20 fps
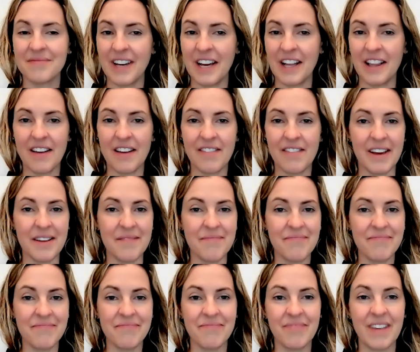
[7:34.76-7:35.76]
I love it.
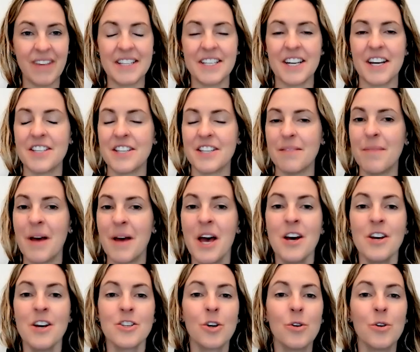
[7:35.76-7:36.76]
That's awesome.
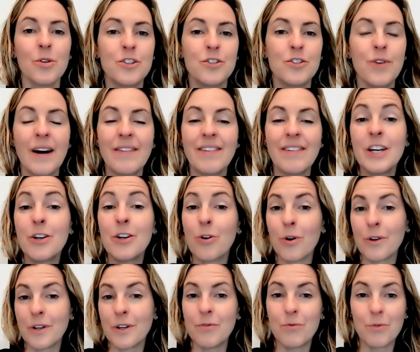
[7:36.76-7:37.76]
So do you have any
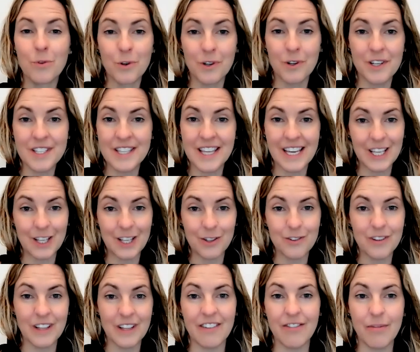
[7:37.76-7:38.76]
golden rules that
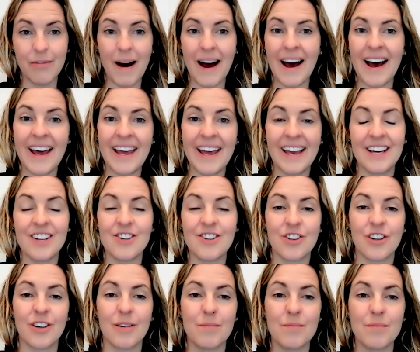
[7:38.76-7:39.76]
you live by in
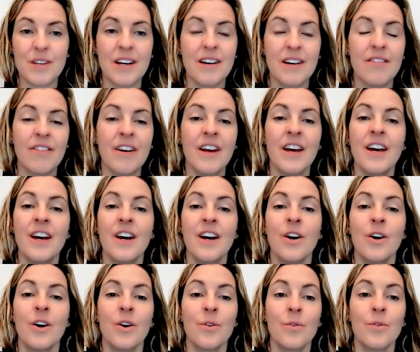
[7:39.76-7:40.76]
terms of
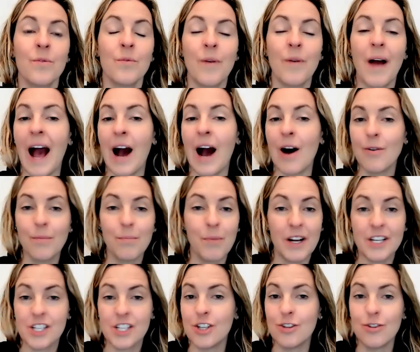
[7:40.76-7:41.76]
how
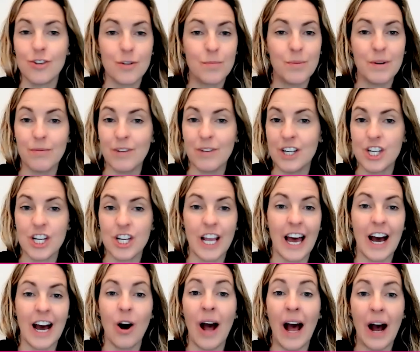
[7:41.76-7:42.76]
much you should be reaching
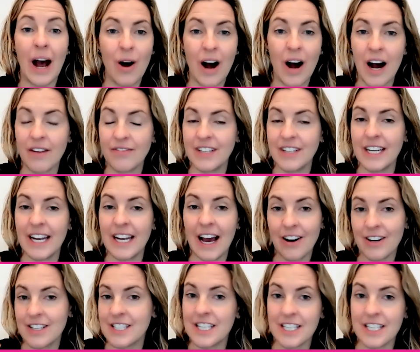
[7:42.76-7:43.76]
out, how often, how
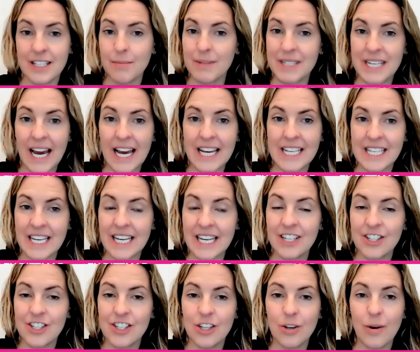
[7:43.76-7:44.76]
to systematize
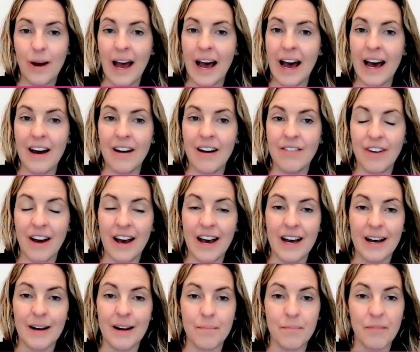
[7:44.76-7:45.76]
it? Do you have
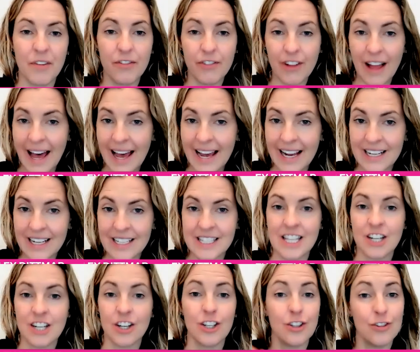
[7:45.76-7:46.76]
flags
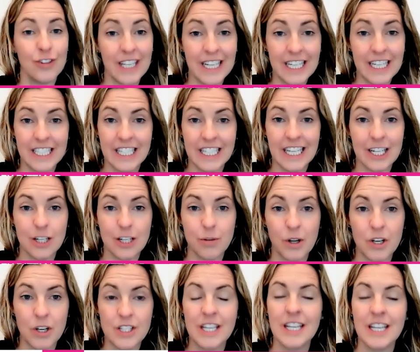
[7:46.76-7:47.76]
that are unique to each
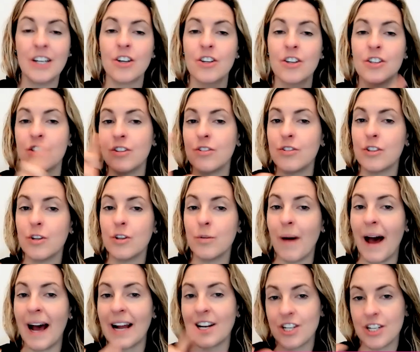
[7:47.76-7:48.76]
person, or do you do
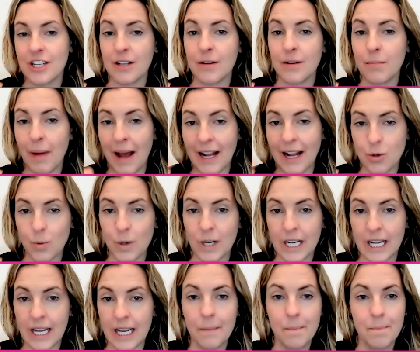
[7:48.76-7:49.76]
batch
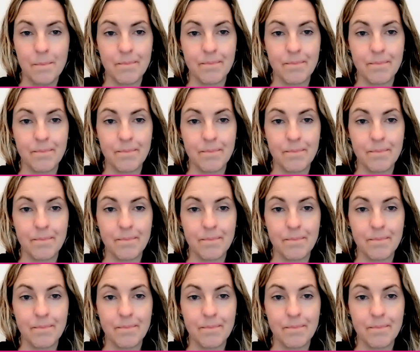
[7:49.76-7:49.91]
working?